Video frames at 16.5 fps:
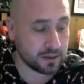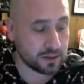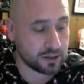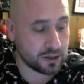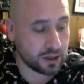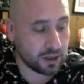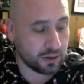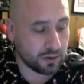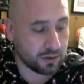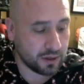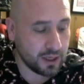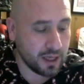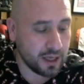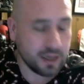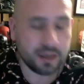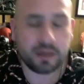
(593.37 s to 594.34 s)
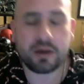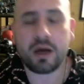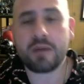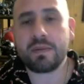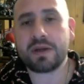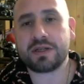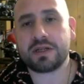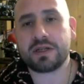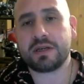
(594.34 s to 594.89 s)
So, I
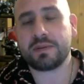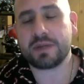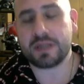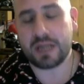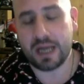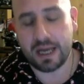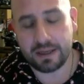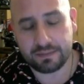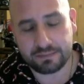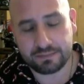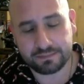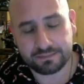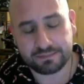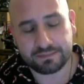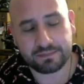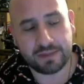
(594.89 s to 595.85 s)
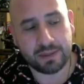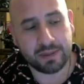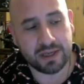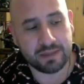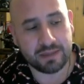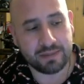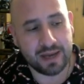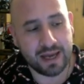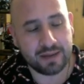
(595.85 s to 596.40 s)
mentioned him as a lot. My
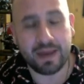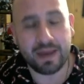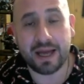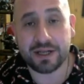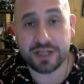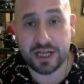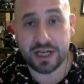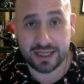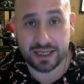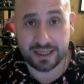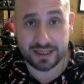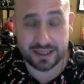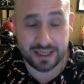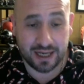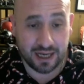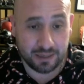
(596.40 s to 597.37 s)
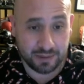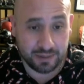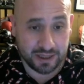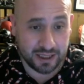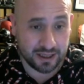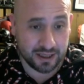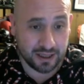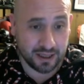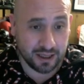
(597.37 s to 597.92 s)
buddy Matt Jenkins
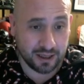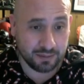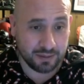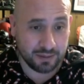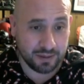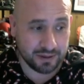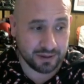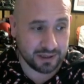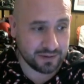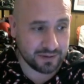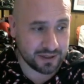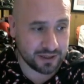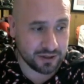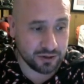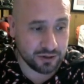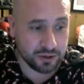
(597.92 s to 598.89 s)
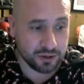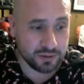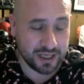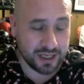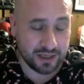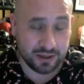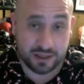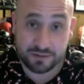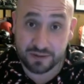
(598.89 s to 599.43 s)
Comedy, I believe is his YouTube
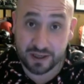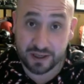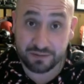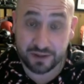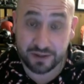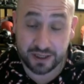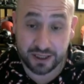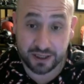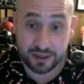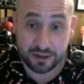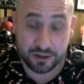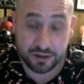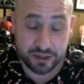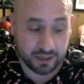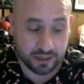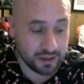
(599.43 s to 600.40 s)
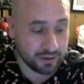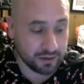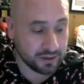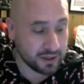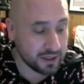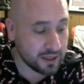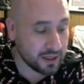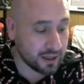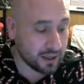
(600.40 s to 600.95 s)
channel. He's very funny. Go check him
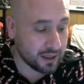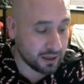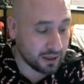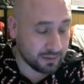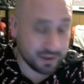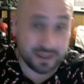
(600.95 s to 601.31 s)
out.